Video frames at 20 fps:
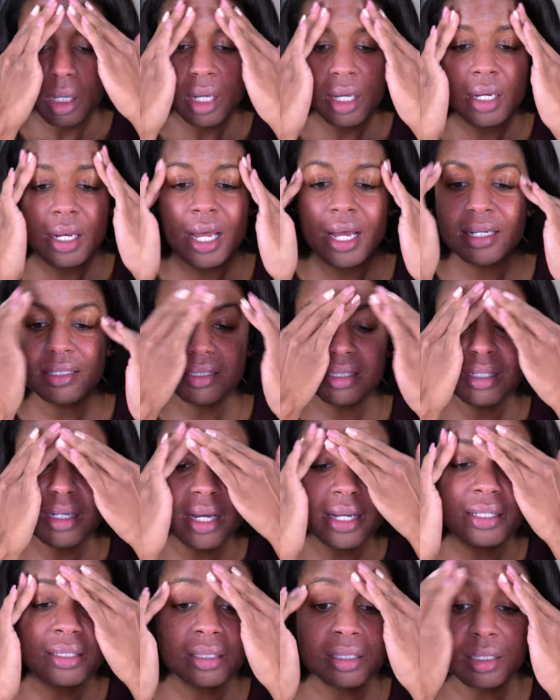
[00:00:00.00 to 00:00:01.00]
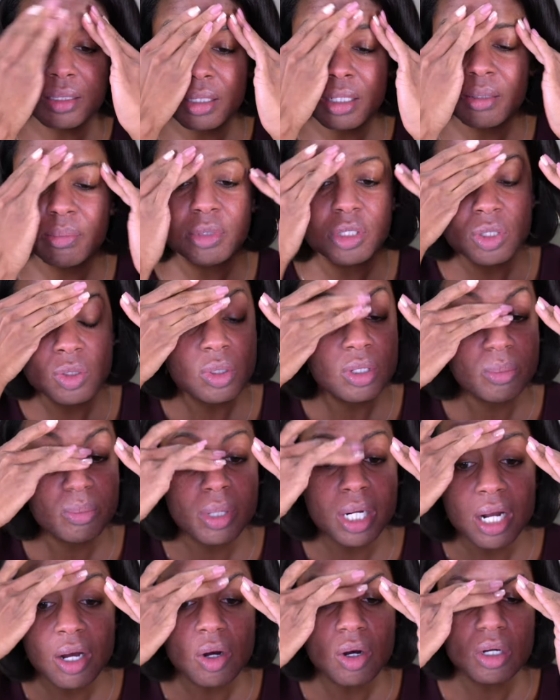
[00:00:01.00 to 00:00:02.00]
it has a nice slip to it,
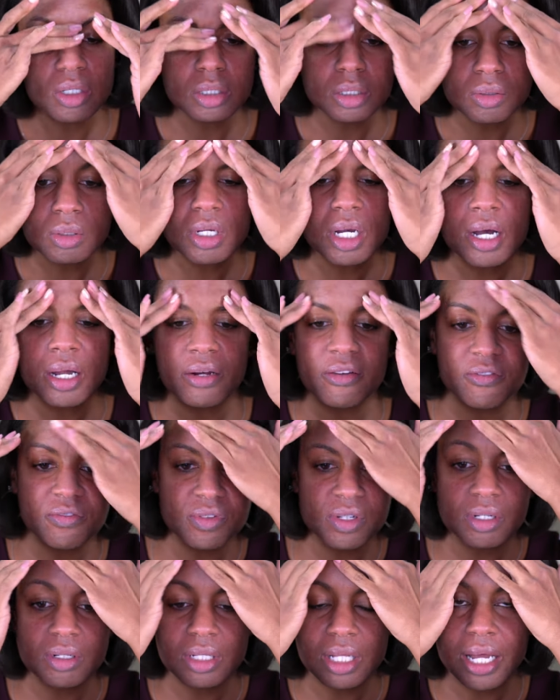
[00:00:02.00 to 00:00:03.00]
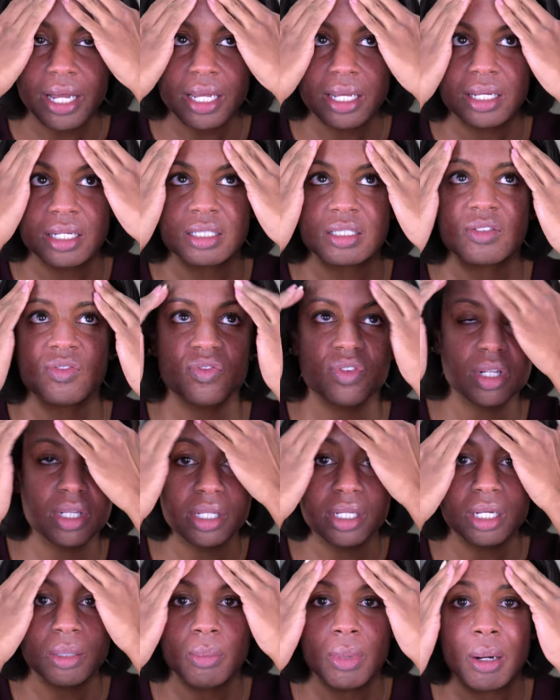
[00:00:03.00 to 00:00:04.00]
but I also kind of feel like it's
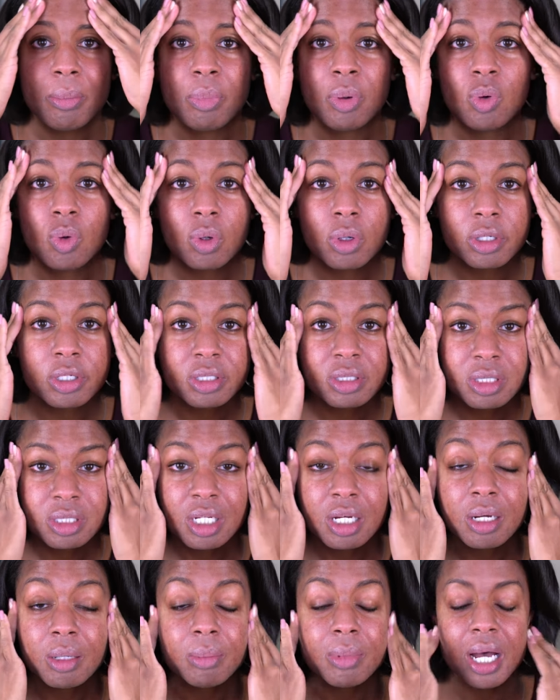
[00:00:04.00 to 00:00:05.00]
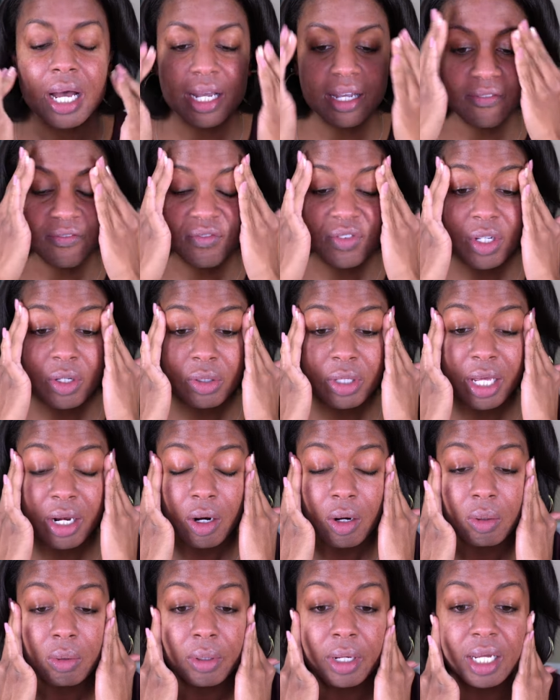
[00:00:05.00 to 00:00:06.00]
filling in my pores some. I can feel that
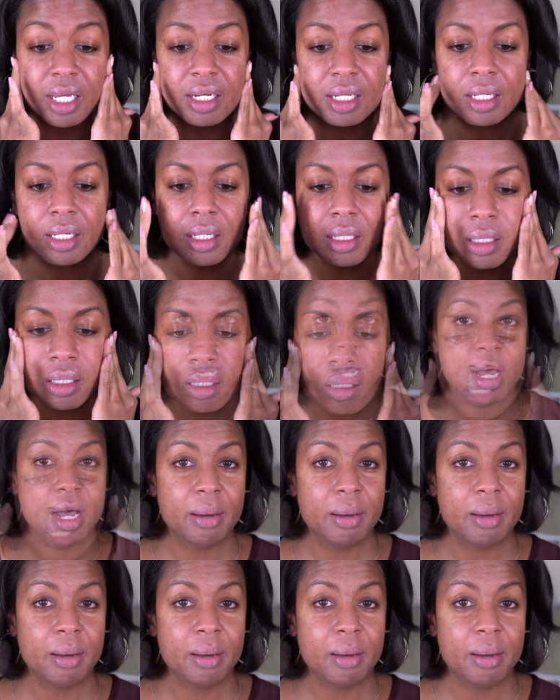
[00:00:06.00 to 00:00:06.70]
already.